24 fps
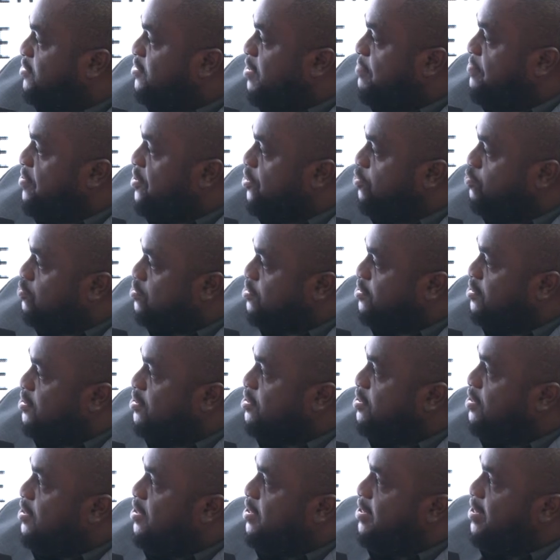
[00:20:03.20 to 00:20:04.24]
that are being used,
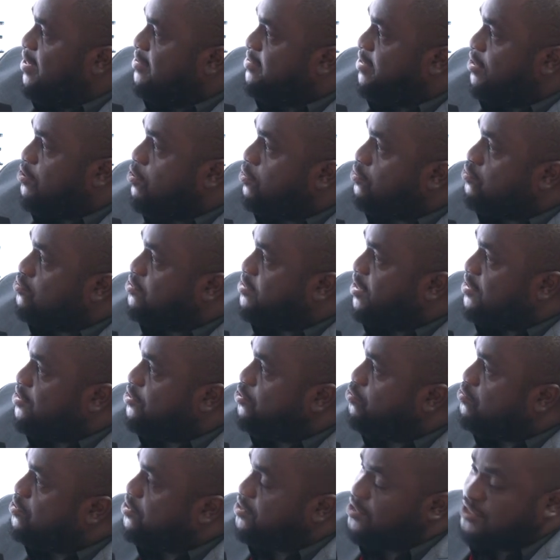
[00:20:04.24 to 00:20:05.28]
and they're going to start
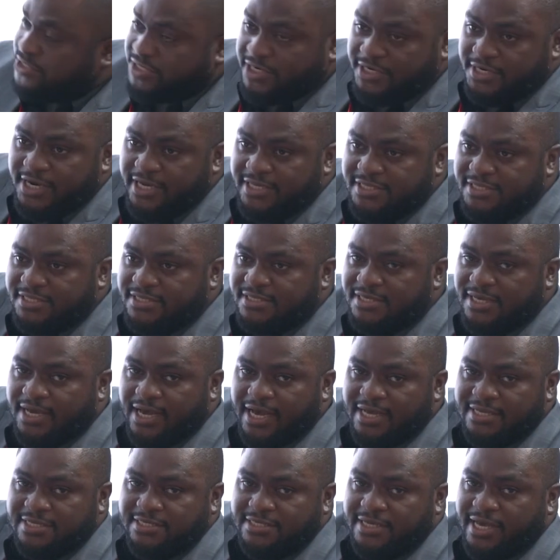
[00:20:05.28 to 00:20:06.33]
using TradeLens
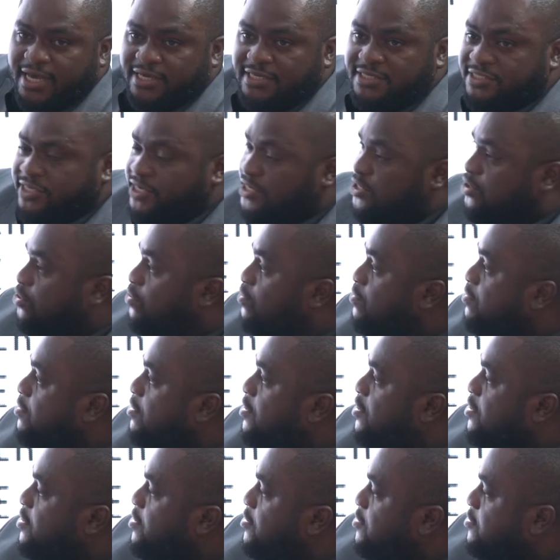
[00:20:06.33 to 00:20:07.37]
as their internal
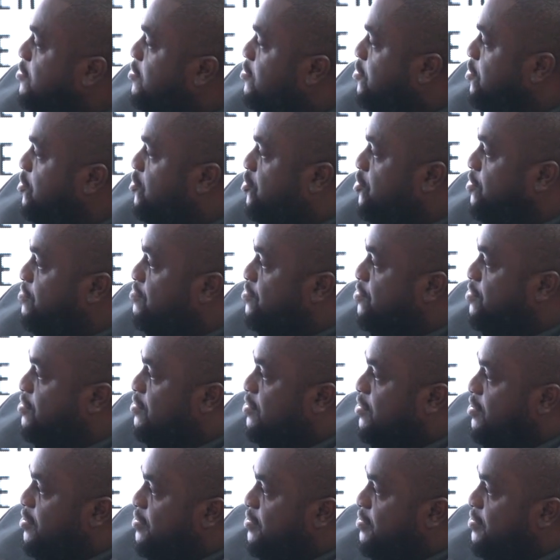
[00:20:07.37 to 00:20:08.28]
systems.